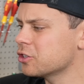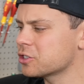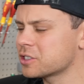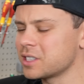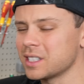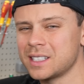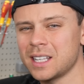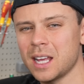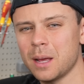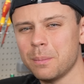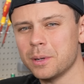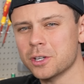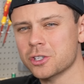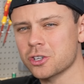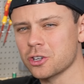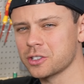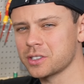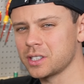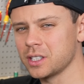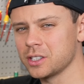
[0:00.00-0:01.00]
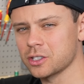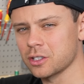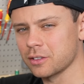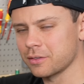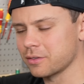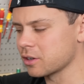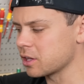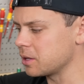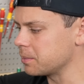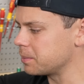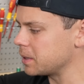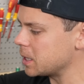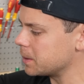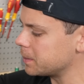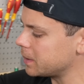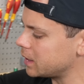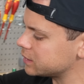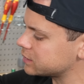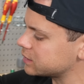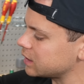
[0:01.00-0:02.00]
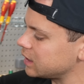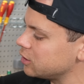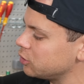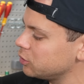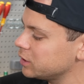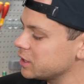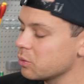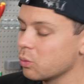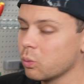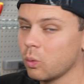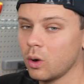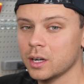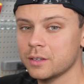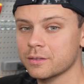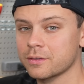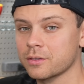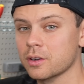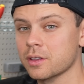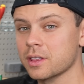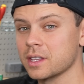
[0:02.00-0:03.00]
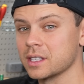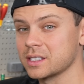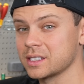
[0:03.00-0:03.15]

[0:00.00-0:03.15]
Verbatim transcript: there's a temperature sensor for the BMS and only one for the